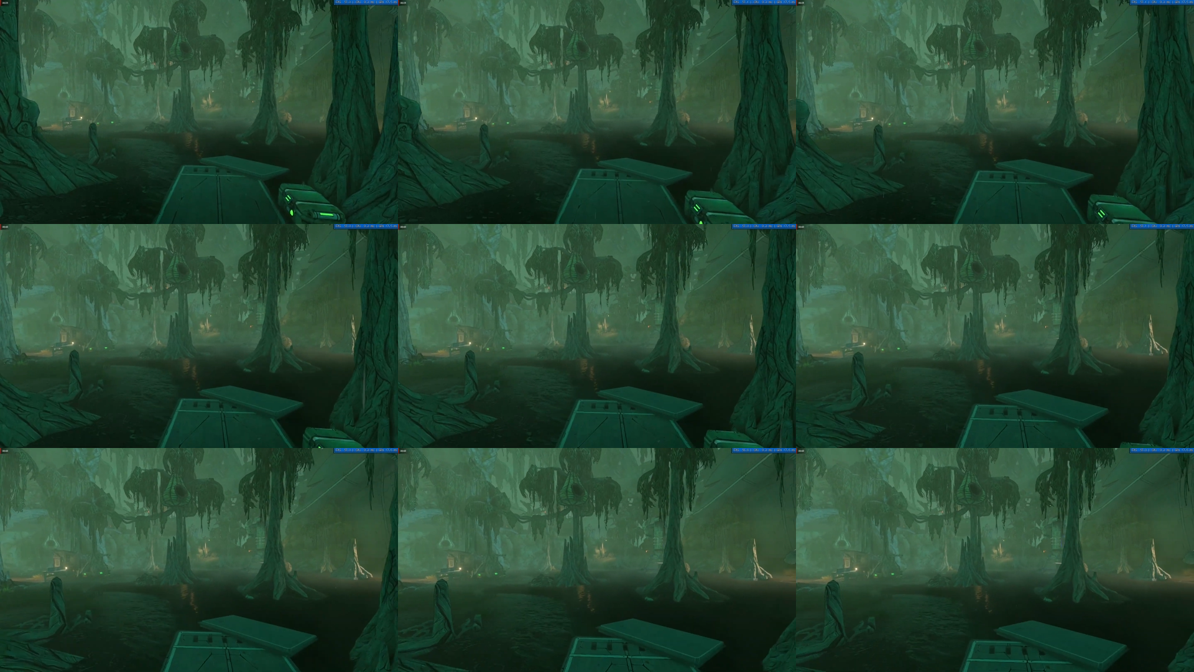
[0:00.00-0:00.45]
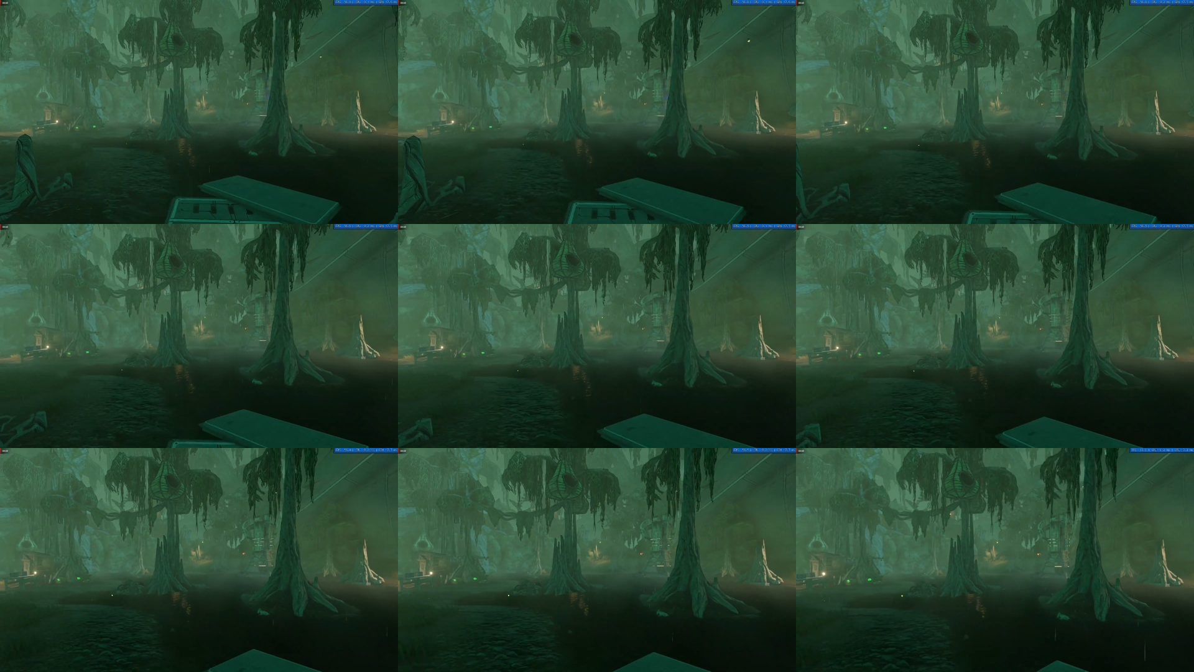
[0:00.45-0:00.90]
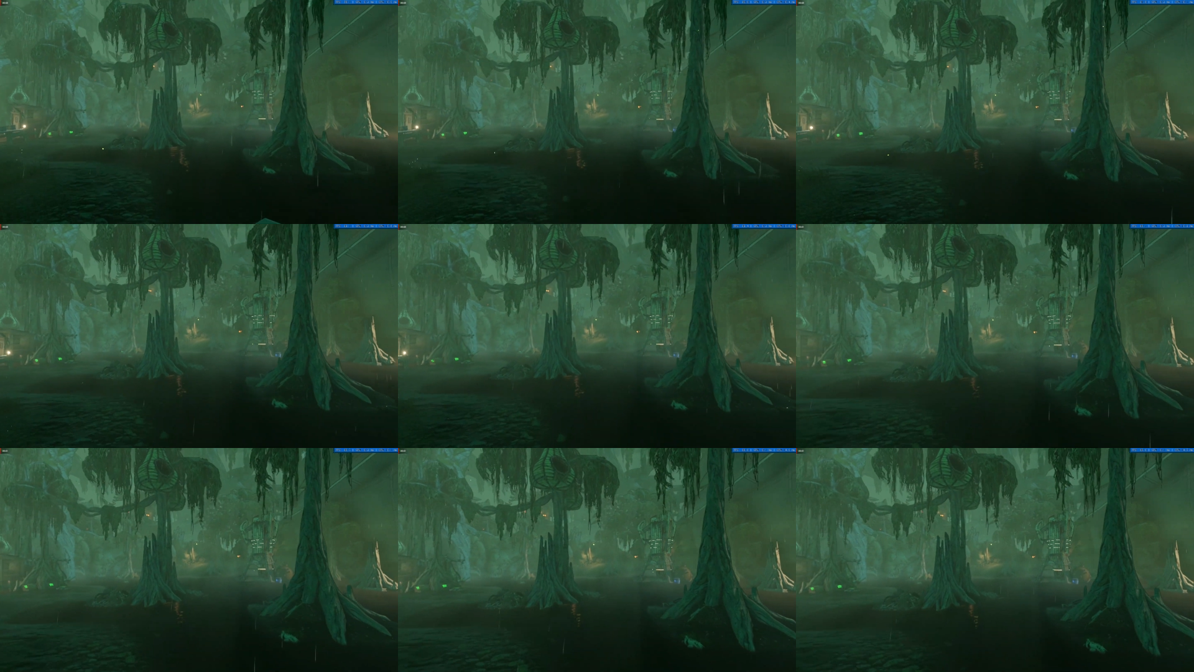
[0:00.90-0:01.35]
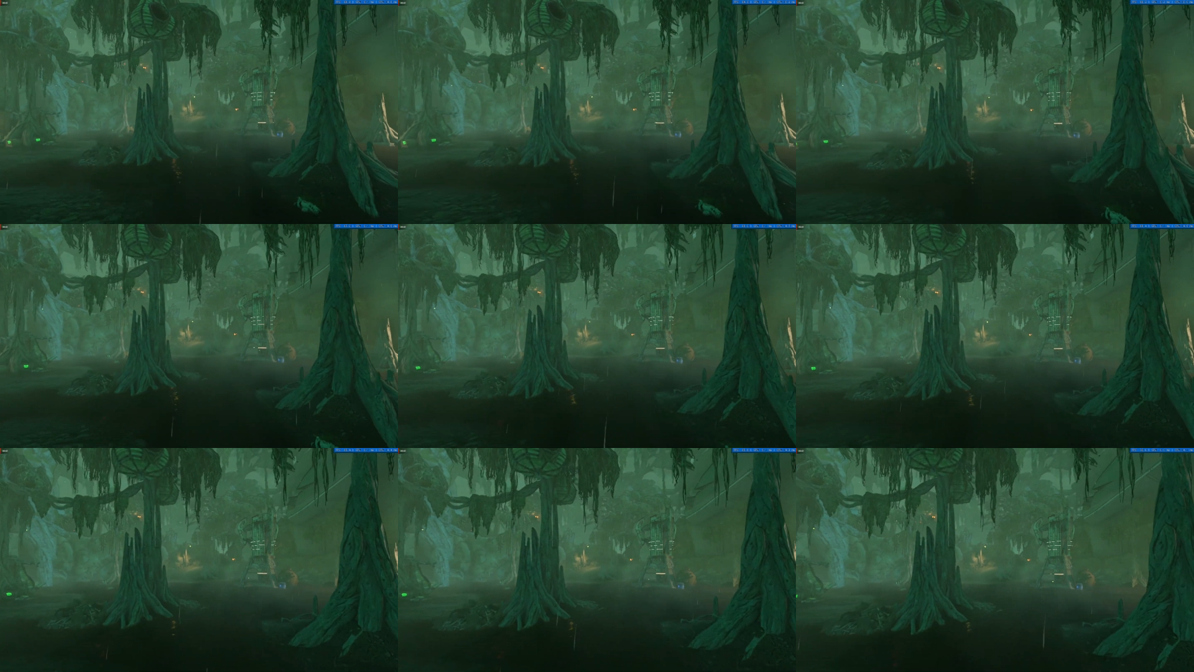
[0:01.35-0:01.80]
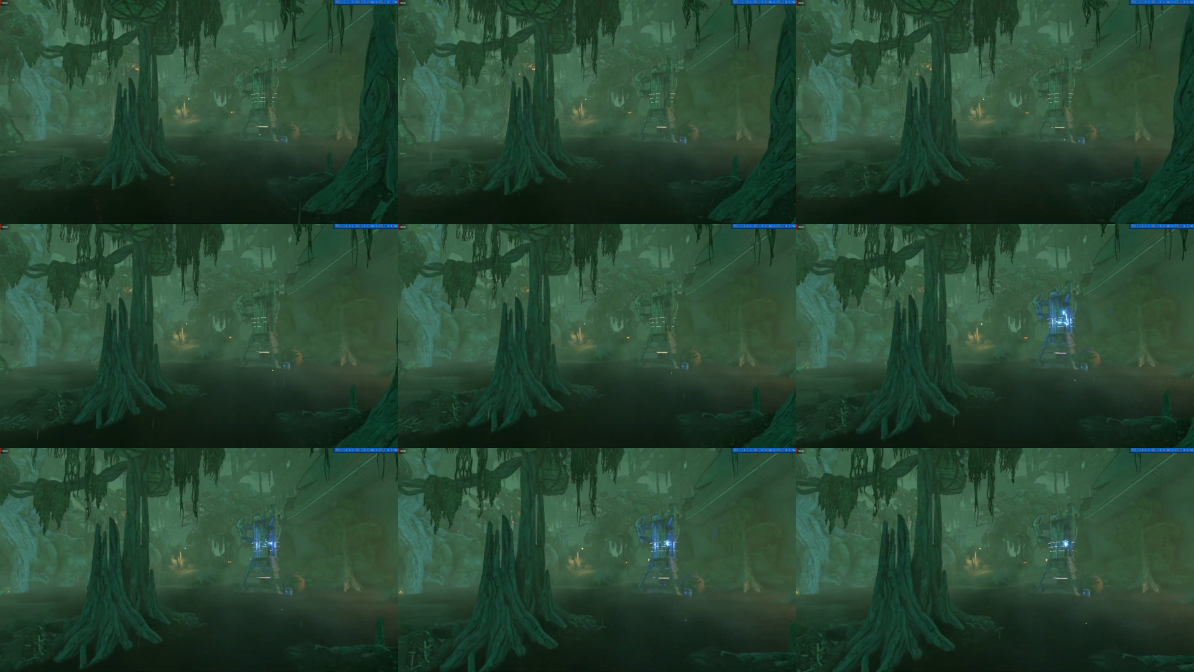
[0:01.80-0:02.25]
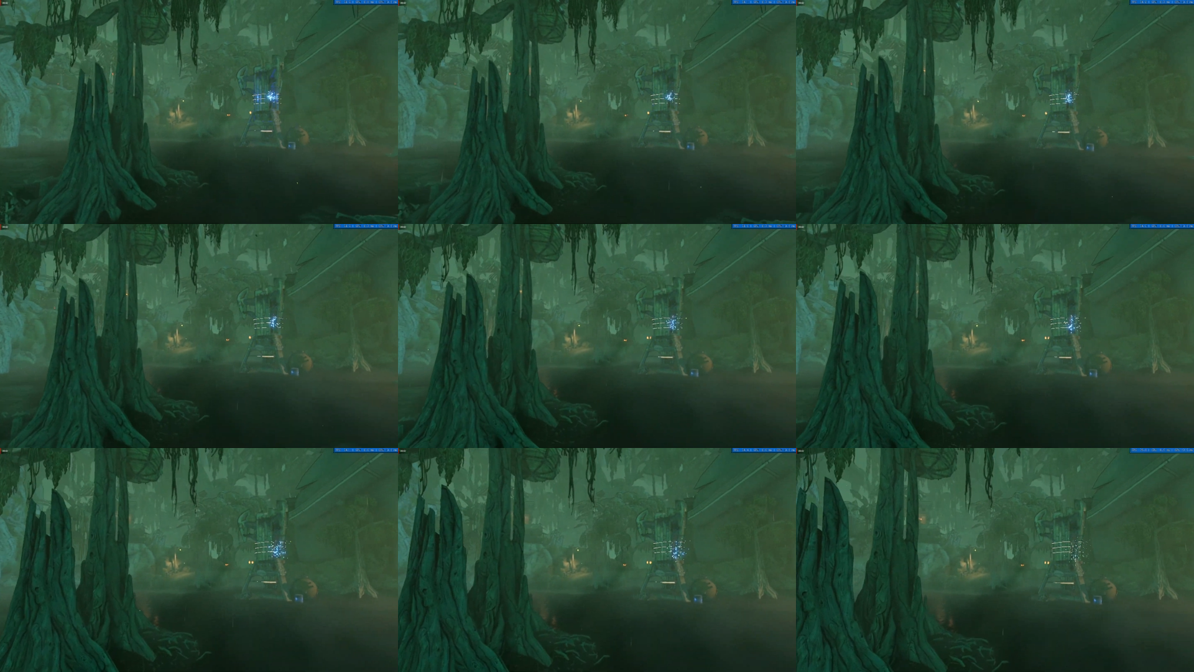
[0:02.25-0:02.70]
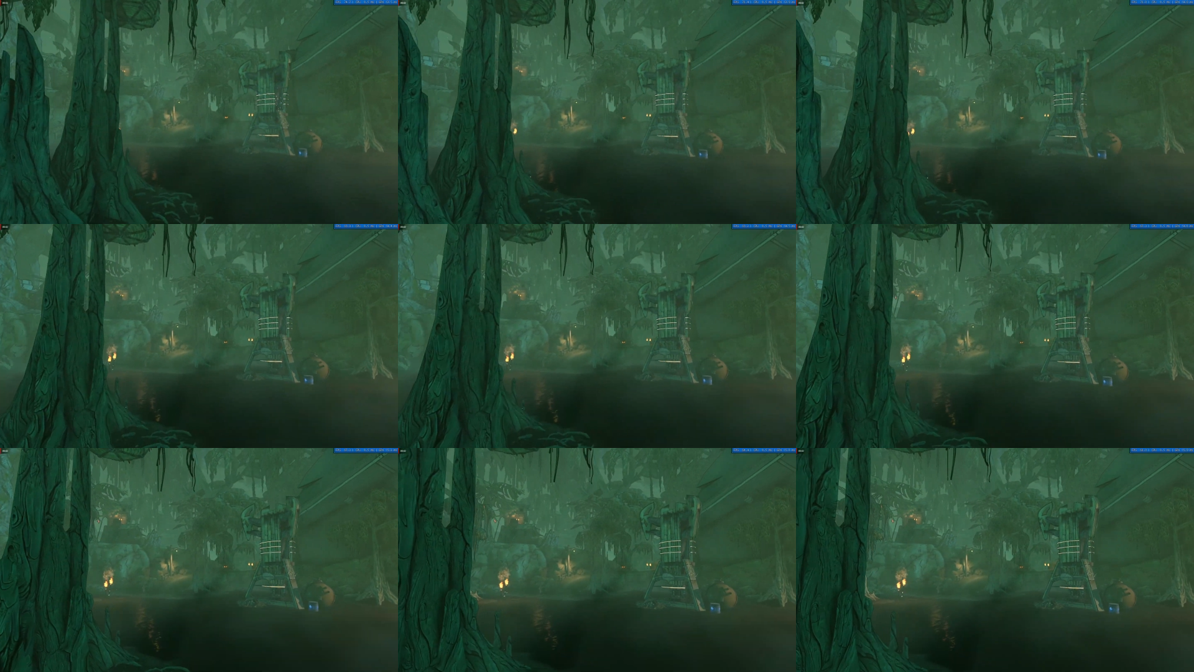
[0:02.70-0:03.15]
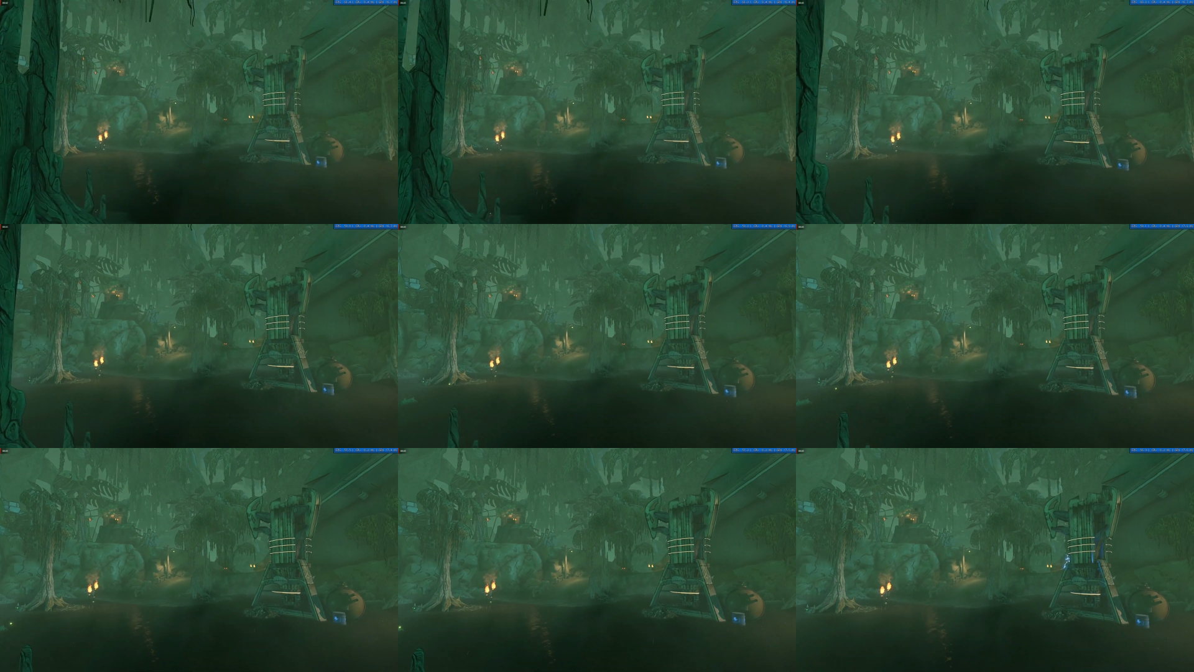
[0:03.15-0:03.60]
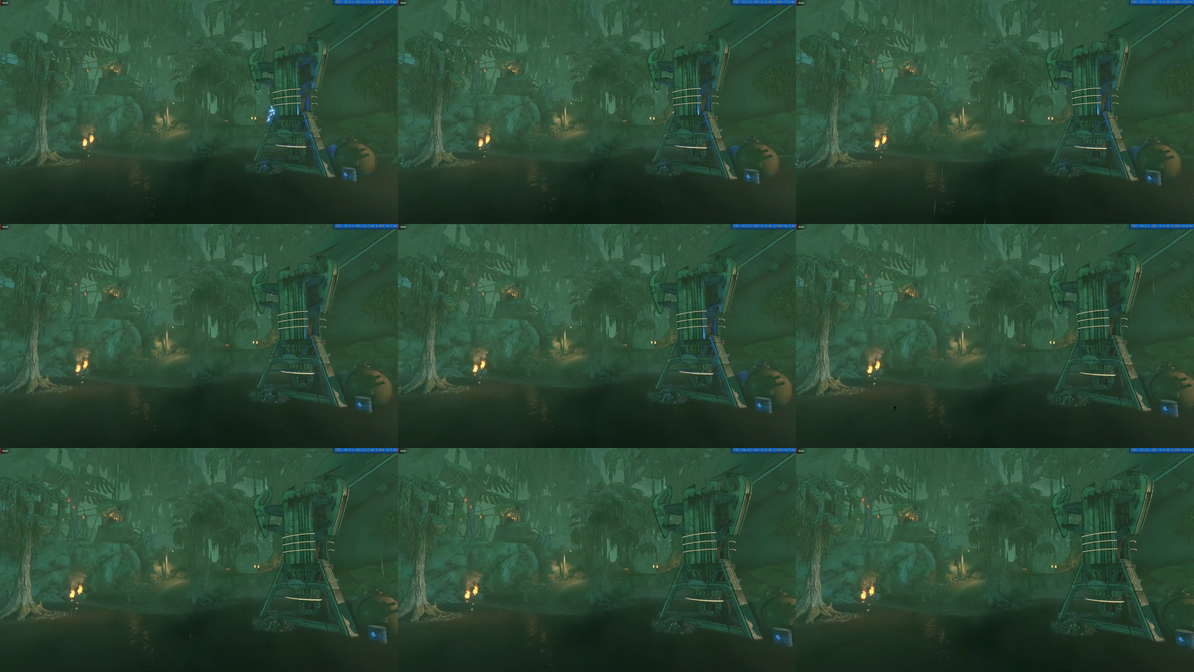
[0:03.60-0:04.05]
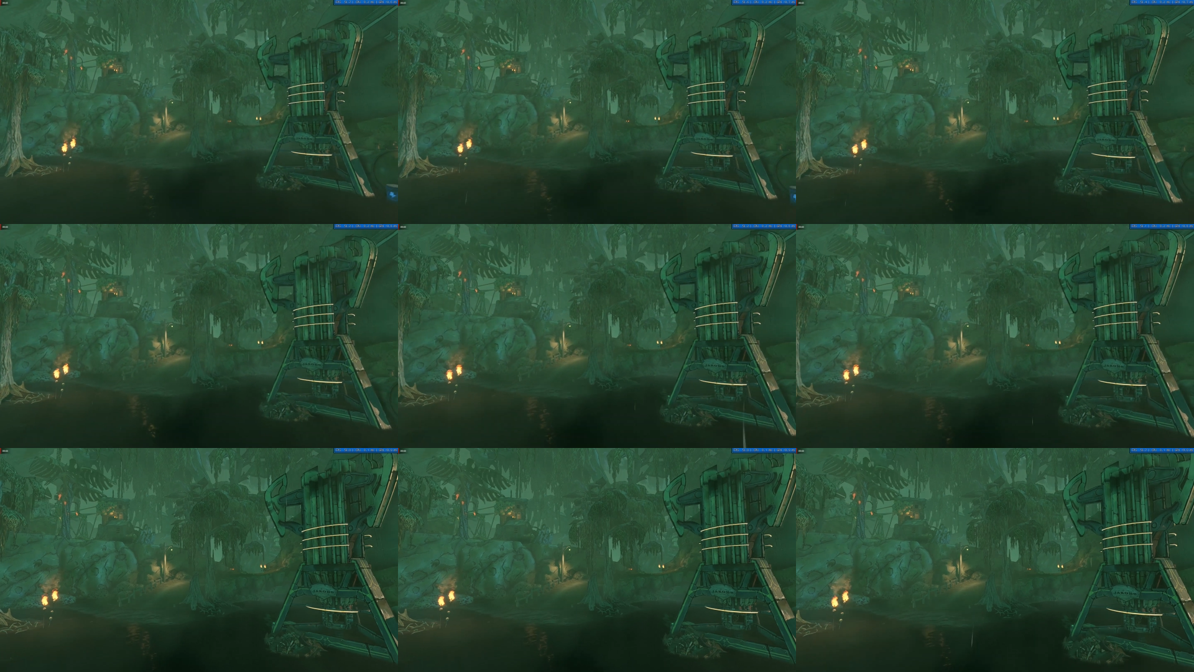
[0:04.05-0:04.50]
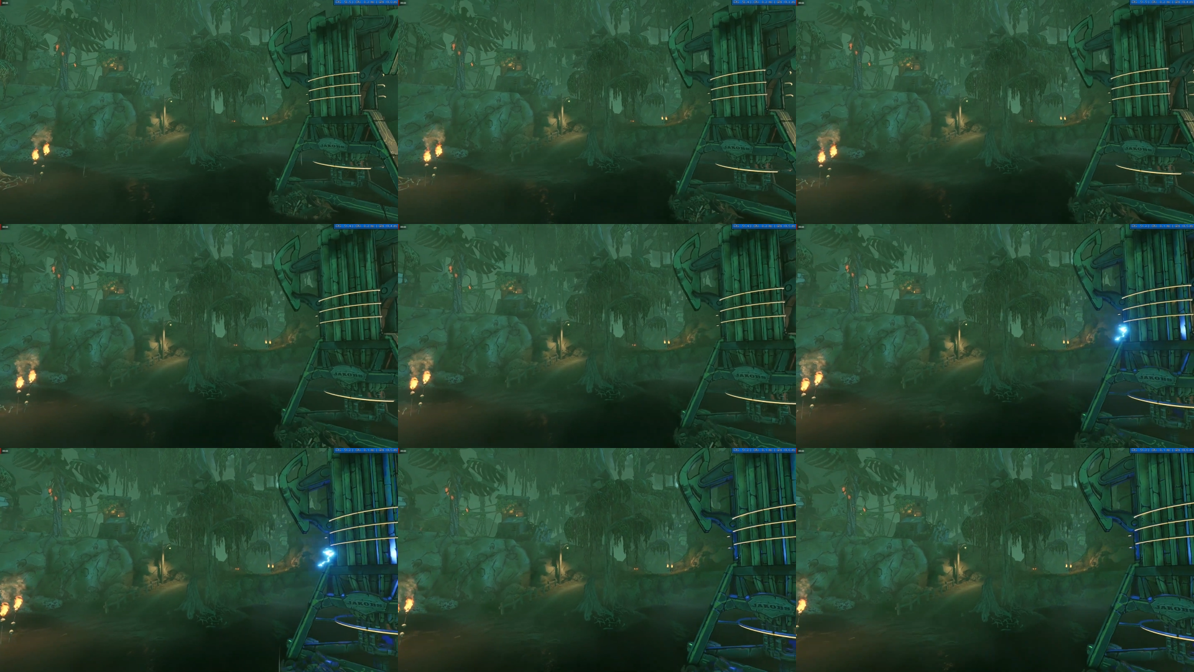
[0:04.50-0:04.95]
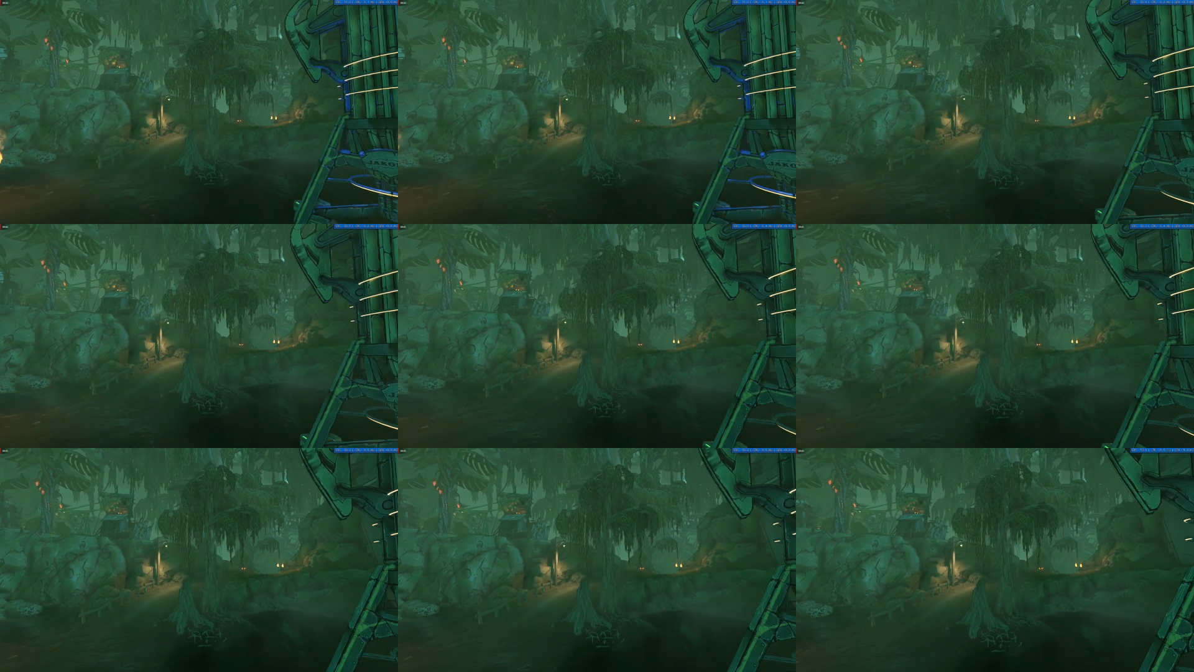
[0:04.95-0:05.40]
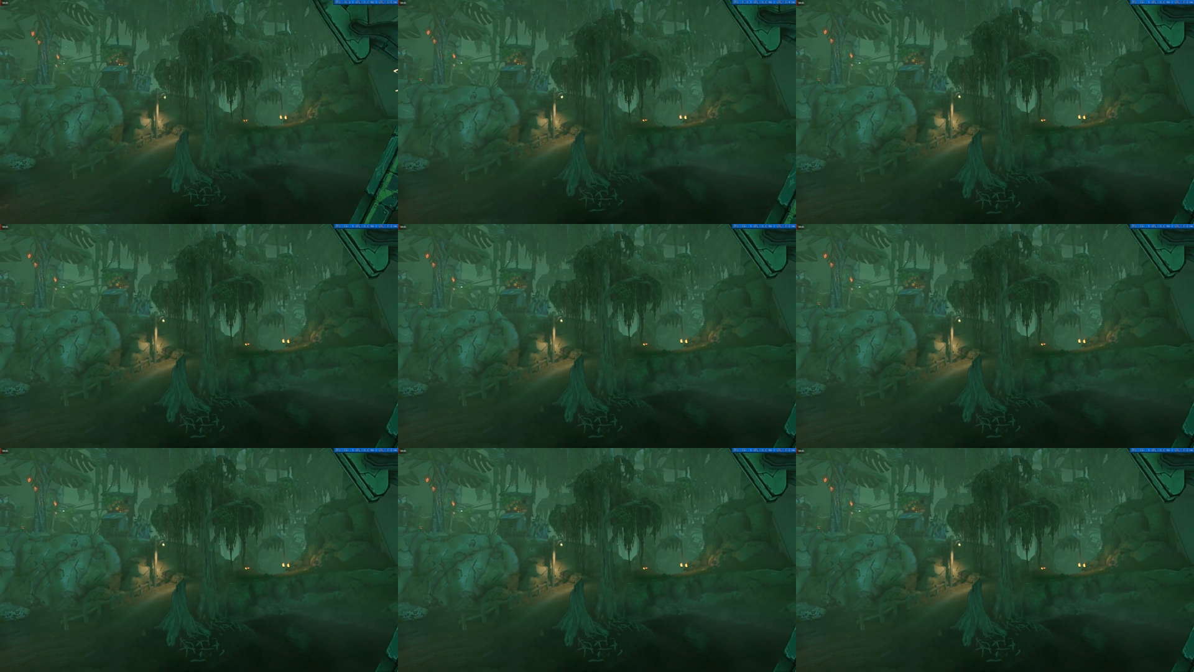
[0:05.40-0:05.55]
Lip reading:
[unreadable: no face in view]